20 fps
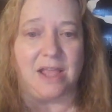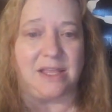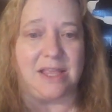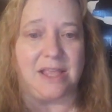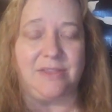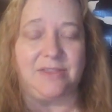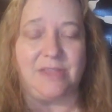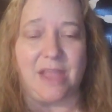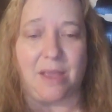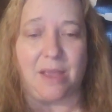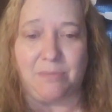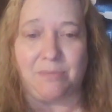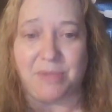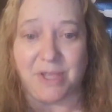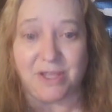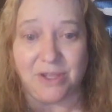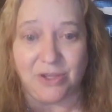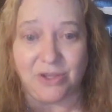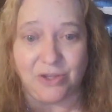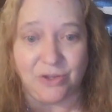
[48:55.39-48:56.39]
get that
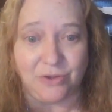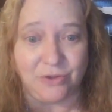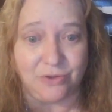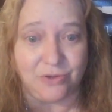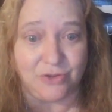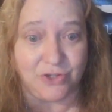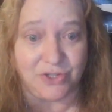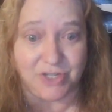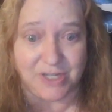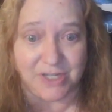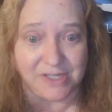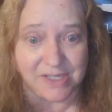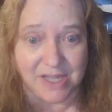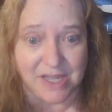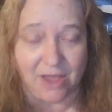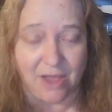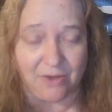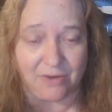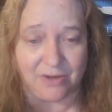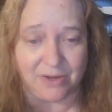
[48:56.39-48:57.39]
big, huge
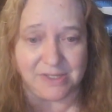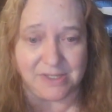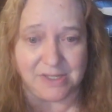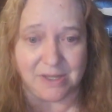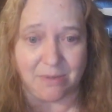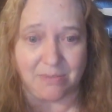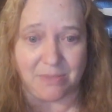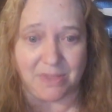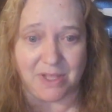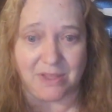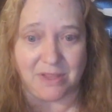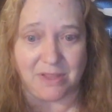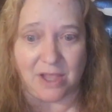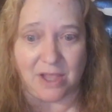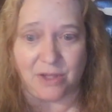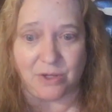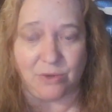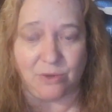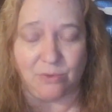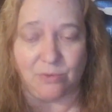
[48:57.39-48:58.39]
discount on something
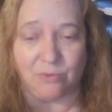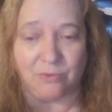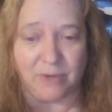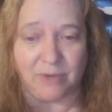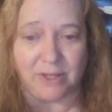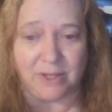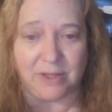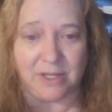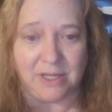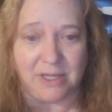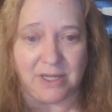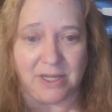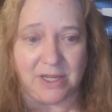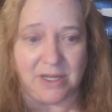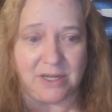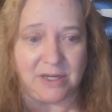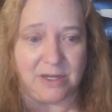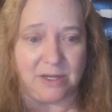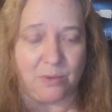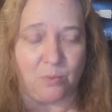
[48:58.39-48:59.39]
that you really
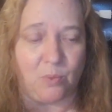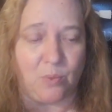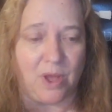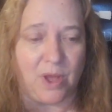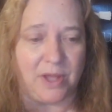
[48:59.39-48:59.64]
needed and